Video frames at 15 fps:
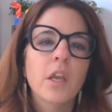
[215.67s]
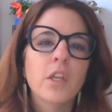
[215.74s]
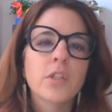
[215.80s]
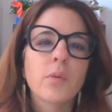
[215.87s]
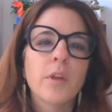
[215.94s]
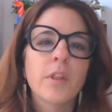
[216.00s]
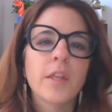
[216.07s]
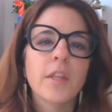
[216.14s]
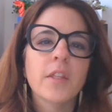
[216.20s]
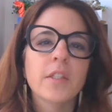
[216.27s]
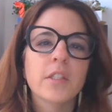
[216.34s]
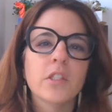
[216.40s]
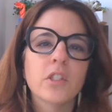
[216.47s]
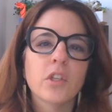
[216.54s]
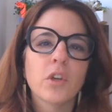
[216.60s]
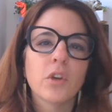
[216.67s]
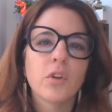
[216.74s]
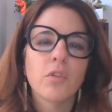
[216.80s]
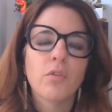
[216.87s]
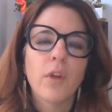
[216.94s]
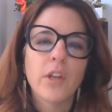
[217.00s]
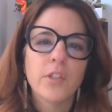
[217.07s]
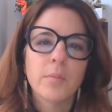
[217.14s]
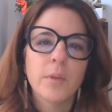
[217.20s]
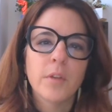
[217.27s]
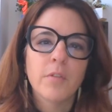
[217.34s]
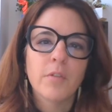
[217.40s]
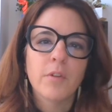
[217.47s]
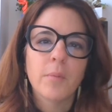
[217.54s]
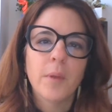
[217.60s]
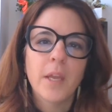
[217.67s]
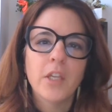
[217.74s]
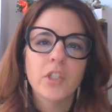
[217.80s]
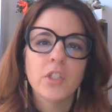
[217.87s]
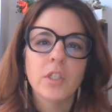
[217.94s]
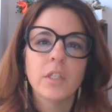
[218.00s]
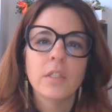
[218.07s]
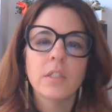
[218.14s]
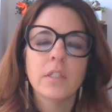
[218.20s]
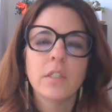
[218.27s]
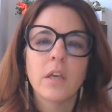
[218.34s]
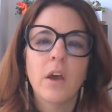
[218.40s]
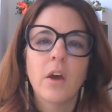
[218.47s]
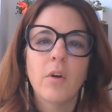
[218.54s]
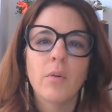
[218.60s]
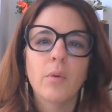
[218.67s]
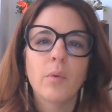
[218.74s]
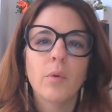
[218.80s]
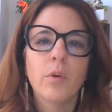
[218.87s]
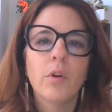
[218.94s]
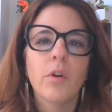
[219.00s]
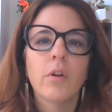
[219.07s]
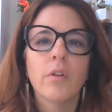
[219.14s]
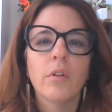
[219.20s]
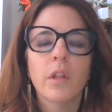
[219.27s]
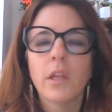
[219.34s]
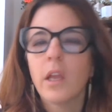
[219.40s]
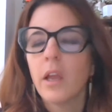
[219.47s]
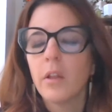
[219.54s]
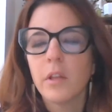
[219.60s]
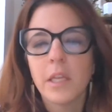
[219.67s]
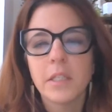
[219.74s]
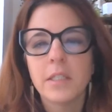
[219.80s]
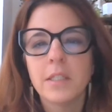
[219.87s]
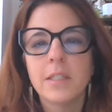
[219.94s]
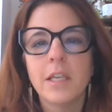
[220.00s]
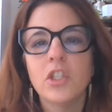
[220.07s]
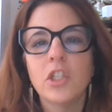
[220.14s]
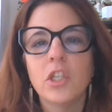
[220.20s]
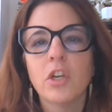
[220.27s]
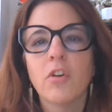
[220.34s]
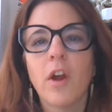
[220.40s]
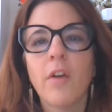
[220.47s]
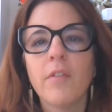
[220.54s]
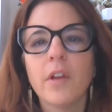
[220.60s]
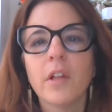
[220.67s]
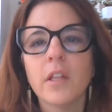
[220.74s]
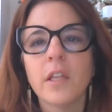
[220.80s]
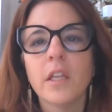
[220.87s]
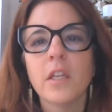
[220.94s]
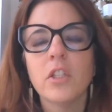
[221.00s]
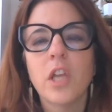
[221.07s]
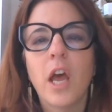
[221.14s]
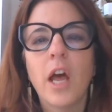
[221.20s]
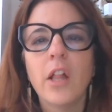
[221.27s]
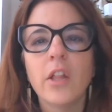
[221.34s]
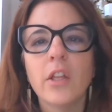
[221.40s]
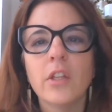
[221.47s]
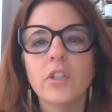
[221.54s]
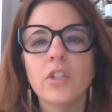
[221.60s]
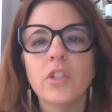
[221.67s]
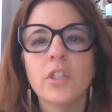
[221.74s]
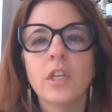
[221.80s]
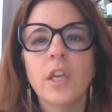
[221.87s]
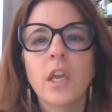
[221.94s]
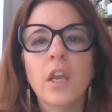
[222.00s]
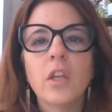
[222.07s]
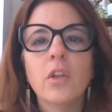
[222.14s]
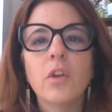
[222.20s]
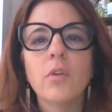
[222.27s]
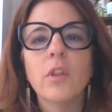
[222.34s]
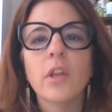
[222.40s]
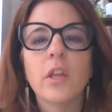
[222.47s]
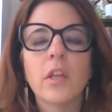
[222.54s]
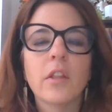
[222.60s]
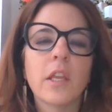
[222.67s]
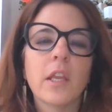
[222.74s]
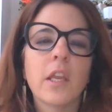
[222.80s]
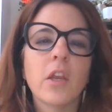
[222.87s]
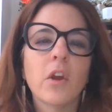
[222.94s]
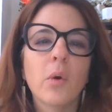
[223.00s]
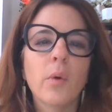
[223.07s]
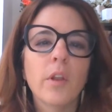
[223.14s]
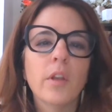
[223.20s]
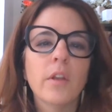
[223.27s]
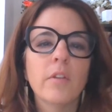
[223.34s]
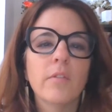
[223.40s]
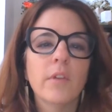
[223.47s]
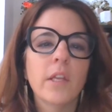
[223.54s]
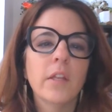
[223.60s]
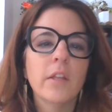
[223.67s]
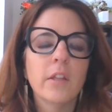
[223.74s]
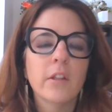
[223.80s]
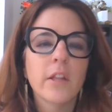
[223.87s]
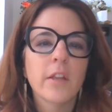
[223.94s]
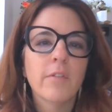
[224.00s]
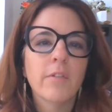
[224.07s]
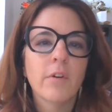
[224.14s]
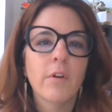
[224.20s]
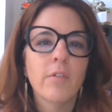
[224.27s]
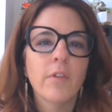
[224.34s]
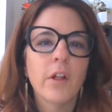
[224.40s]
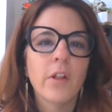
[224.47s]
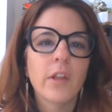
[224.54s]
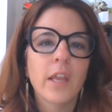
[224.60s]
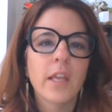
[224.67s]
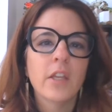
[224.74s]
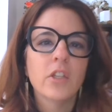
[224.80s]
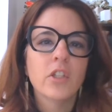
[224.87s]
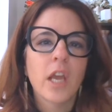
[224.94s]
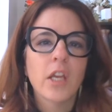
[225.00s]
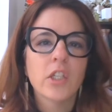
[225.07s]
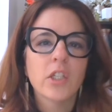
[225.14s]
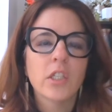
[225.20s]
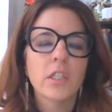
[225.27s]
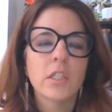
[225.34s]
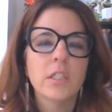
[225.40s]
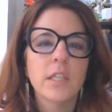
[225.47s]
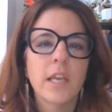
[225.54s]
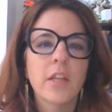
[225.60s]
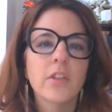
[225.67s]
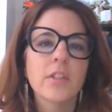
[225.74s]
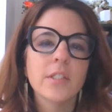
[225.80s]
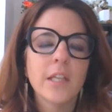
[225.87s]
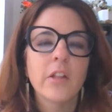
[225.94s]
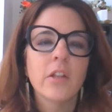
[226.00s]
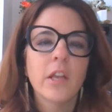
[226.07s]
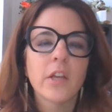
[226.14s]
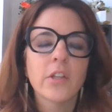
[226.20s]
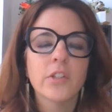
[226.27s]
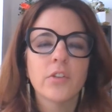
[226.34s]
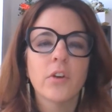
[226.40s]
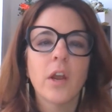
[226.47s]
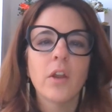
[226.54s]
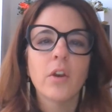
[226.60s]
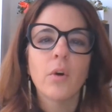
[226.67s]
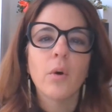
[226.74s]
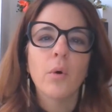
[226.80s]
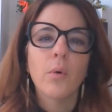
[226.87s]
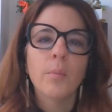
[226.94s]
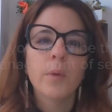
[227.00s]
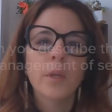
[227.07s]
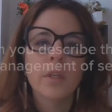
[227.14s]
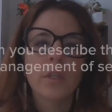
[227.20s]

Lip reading: So I think this is a good regimen for patients who are, like I like to say, geographically challenged. You know, they can go in conveniently for a Velcade injection and take the selinexor at home.